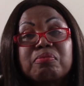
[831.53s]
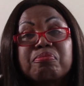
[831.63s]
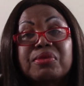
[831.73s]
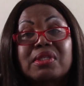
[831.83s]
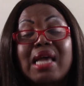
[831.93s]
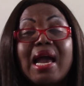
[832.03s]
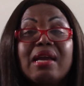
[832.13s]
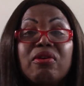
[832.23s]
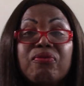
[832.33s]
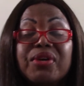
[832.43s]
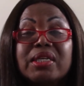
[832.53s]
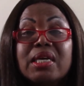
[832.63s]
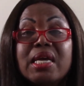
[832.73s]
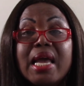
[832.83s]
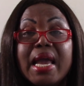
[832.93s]
side of it,
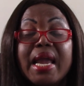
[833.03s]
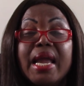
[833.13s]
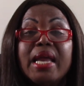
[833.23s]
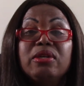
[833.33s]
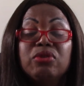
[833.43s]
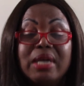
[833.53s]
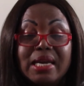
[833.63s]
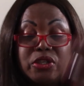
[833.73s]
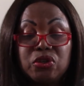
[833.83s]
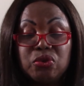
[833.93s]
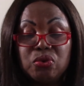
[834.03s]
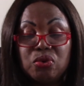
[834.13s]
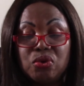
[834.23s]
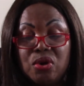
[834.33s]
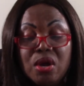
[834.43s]
and you got
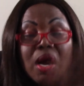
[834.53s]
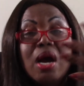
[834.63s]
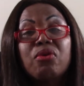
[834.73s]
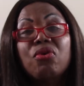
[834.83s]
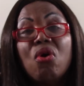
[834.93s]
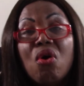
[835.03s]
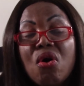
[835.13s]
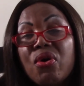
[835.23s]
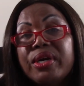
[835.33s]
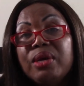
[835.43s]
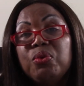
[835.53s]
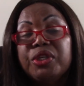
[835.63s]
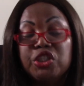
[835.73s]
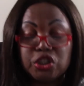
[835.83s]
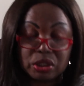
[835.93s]
your raw honey,
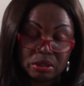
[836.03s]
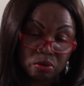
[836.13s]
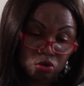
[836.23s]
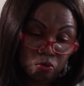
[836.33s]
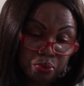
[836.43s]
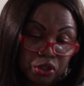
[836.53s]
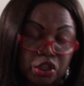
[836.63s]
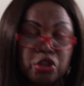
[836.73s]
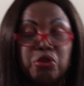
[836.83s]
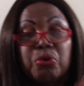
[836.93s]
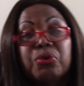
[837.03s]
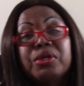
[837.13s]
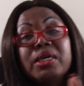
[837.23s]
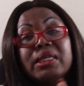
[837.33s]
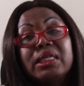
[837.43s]
which is you put in your
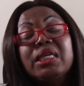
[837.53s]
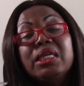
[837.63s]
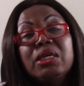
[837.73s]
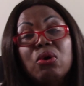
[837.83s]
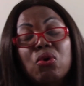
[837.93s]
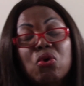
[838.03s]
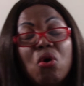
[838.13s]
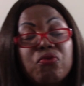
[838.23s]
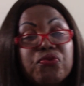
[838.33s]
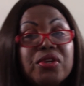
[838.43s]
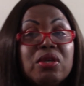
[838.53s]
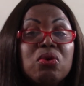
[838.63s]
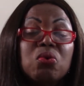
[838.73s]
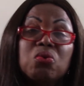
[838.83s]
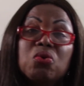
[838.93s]
tea or coffee
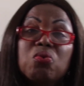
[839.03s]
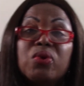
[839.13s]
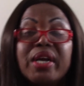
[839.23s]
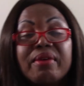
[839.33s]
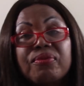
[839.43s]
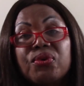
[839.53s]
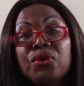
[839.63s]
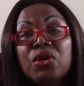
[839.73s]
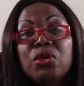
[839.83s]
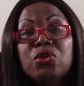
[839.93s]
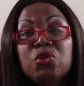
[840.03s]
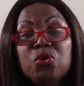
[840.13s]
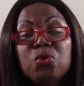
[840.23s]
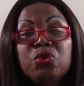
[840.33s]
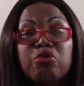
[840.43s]
or whatever
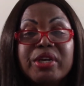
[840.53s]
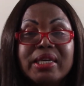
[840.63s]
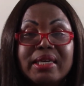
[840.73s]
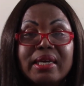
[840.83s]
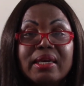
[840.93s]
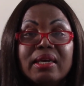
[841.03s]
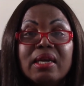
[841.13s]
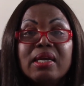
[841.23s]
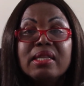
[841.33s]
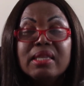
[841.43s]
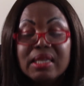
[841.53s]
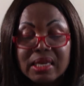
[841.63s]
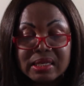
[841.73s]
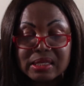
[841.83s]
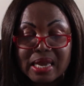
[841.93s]
you drinking.
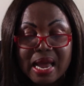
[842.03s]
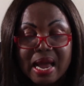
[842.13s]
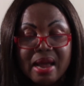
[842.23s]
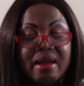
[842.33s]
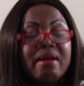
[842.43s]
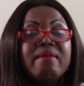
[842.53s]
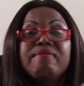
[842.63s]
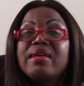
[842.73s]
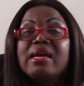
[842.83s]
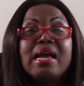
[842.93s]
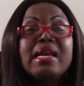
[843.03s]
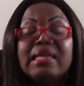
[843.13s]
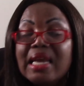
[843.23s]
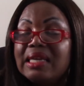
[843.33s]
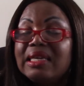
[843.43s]
This, and then